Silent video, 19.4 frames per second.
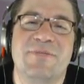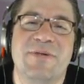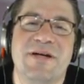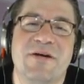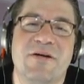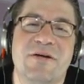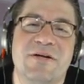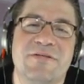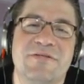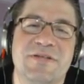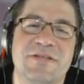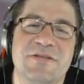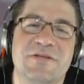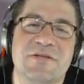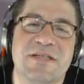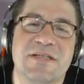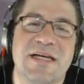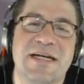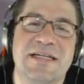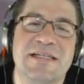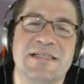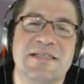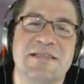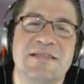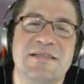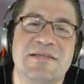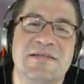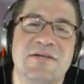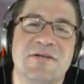my artificial light,
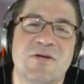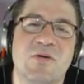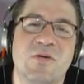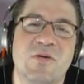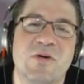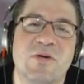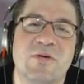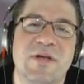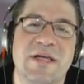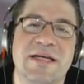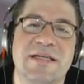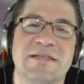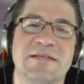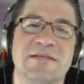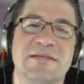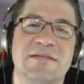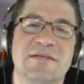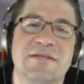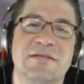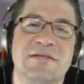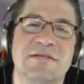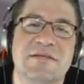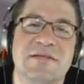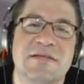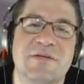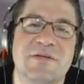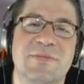or no light. That'd